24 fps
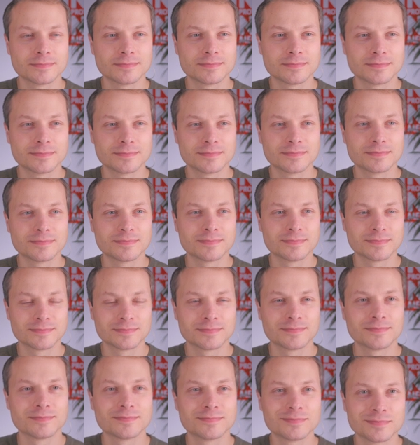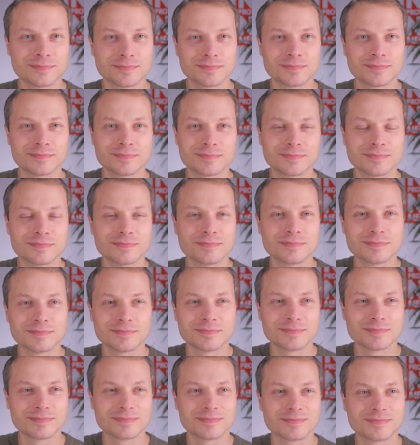
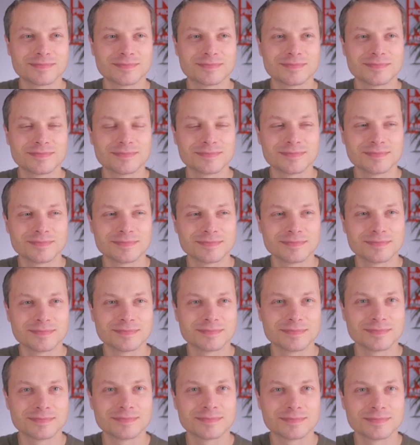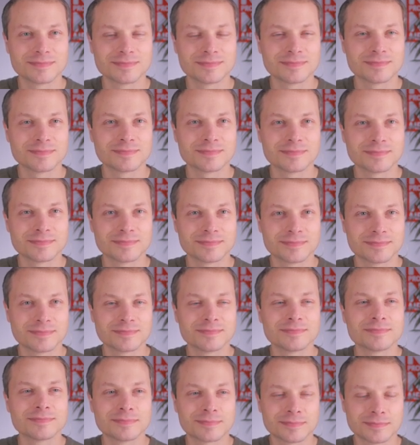
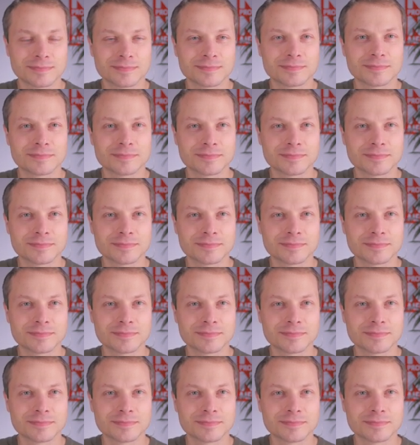(silent)